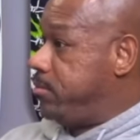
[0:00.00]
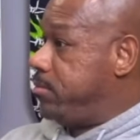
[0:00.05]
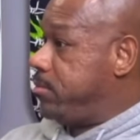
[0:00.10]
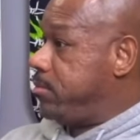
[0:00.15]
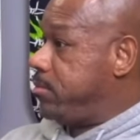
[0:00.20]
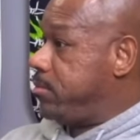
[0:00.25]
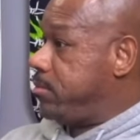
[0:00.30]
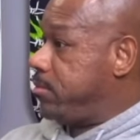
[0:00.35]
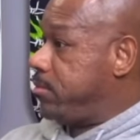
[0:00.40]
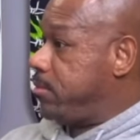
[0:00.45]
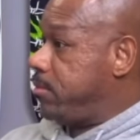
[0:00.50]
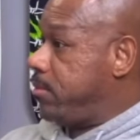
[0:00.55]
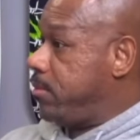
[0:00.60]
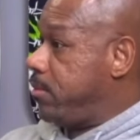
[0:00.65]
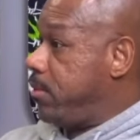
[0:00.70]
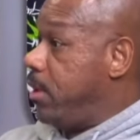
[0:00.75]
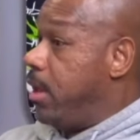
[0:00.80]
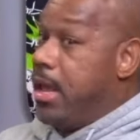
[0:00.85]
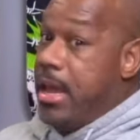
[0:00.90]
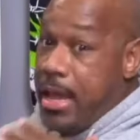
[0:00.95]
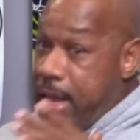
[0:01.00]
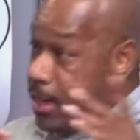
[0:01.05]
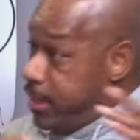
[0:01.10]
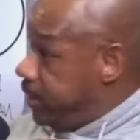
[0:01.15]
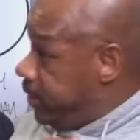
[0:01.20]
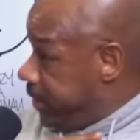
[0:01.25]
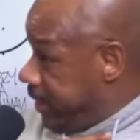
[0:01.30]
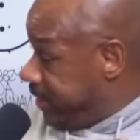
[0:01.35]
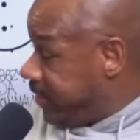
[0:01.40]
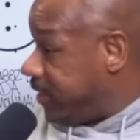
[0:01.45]
Ah. Mm.
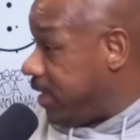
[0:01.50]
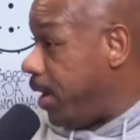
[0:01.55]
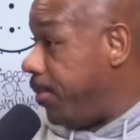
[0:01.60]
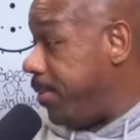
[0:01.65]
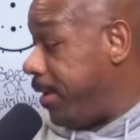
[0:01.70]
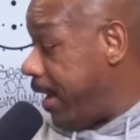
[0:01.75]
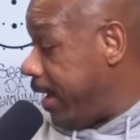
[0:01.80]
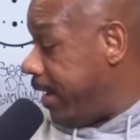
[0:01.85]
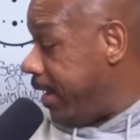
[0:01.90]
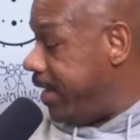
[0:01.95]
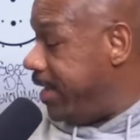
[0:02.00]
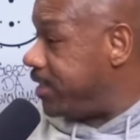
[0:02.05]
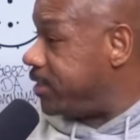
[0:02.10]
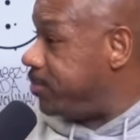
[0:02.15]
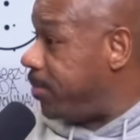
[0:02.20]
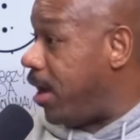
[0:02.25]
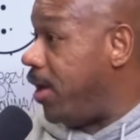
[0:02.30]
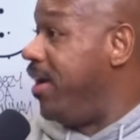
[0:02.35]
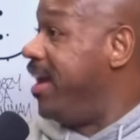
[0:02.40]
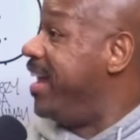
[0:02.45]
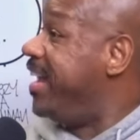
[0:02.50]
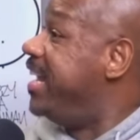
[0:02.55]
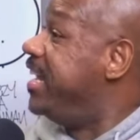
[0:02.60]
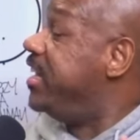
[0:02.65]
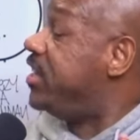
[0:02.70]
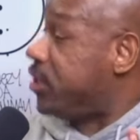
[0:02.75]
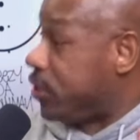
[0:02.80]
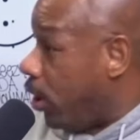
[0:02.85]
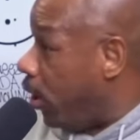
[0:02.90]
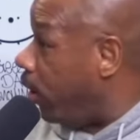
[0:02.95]
This coming out of his mouth. He
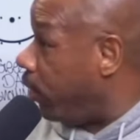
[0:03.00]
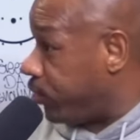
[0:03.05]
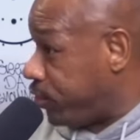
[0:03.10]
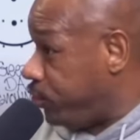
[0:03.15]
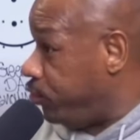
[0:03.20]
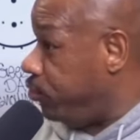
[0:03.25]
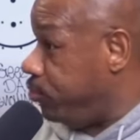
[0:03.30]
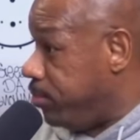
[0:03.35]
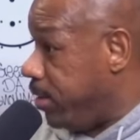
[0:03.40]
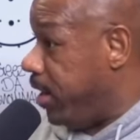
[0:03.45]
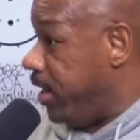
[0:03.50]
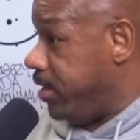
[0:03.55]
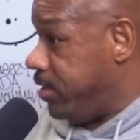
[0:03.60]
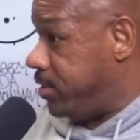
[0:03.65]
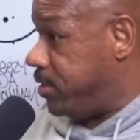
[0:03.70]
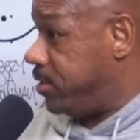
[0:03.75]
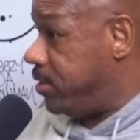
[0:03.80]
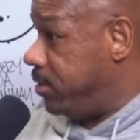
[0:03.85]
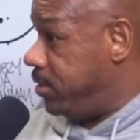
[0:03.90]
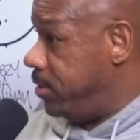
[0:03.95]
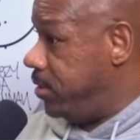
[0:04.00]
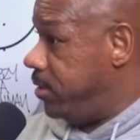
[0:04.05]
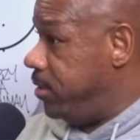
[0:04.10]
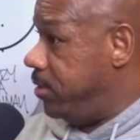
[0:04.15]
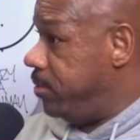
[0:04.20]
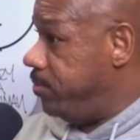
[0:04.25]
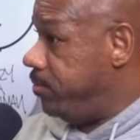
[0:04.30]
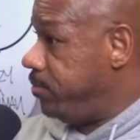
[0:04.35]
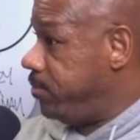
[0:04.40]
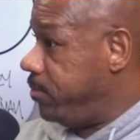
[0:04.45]
talked too much. Mm-hmm. He
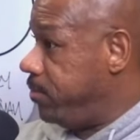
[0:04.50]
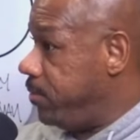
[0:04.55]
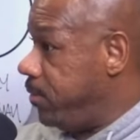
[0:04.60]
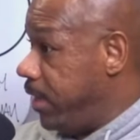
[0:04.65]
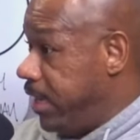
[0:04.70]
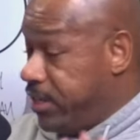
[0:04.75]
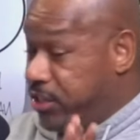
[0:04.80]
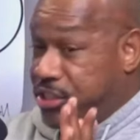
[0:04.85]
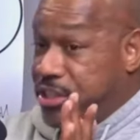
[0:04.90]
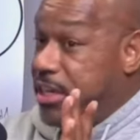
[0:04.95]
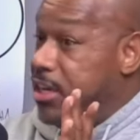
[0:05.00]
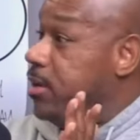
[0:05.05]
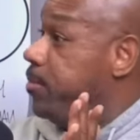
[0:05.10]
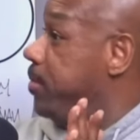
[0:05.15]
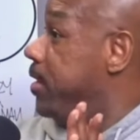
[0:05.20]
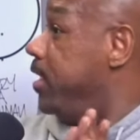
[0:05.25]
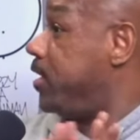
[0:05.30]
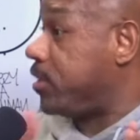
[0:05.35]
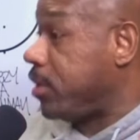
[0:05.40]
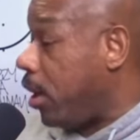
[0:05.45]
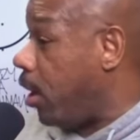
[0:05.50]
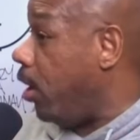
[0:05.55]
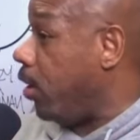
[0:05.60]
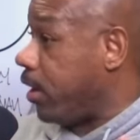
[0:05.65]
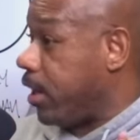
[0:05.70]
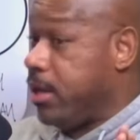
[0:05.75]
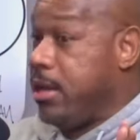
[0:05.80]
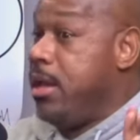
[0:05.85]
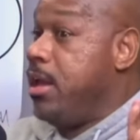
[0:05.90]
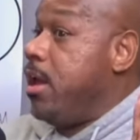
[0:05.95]
do. He shouldn't be talking.
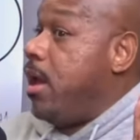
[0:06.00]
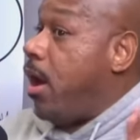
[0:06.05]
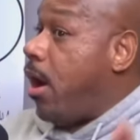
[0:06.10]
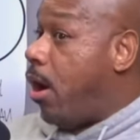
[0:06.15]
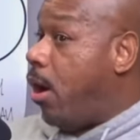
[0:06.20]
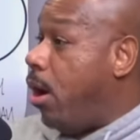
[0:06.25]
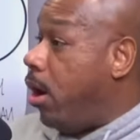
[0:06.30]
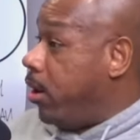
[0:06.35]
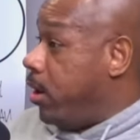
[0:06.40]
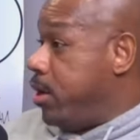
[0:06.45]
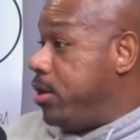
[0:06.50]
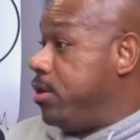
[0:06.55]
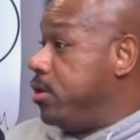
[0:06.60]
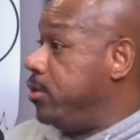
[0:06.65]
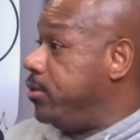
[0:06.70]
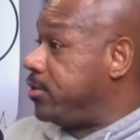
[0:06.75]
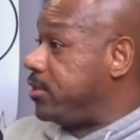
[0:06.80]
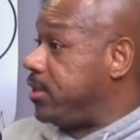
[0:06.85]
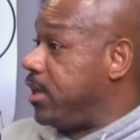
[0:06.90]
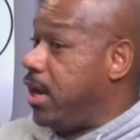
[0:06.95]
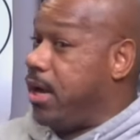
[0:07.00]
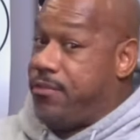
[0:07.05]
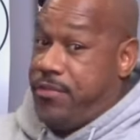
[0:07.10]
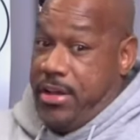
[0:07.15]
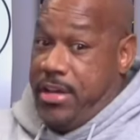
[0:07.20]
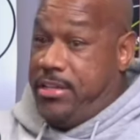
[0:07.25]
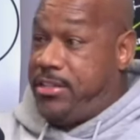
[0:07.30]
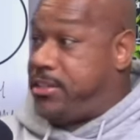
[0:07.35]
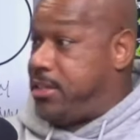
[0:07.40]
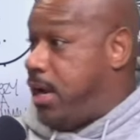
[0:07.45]
All the new stuff
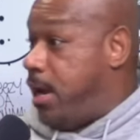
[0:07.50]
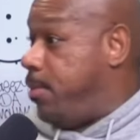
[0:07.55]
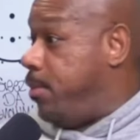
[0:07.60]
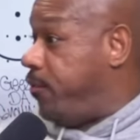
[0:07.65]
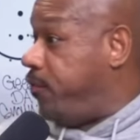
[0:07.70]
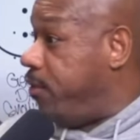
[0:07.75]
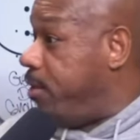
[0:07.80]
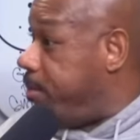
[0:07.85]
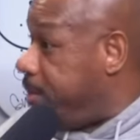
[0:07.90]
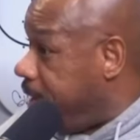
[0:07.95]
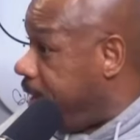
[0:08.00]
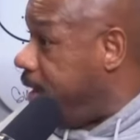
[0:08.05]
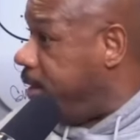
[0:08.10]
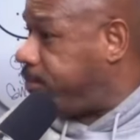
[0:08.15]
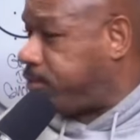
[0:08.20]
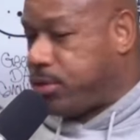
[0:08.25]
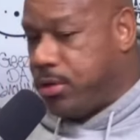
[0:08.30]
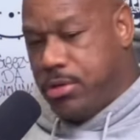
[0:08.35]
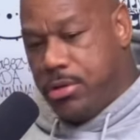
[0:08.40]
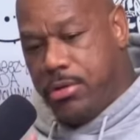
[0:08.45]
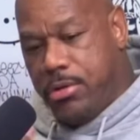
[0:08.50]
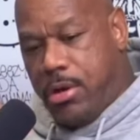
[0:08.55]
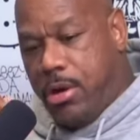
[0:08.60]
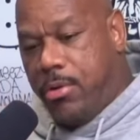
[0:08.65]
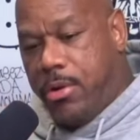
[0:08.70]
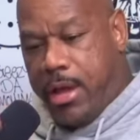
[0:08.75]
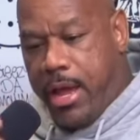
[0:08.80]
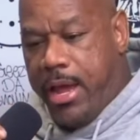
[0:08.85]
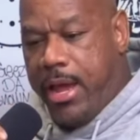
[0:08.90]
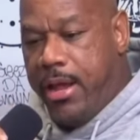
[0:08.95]
is coming from him. So you
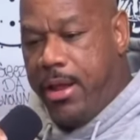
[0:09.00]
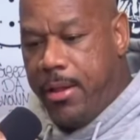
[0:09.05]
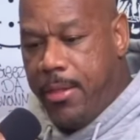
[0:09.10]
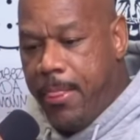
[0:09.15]
okay?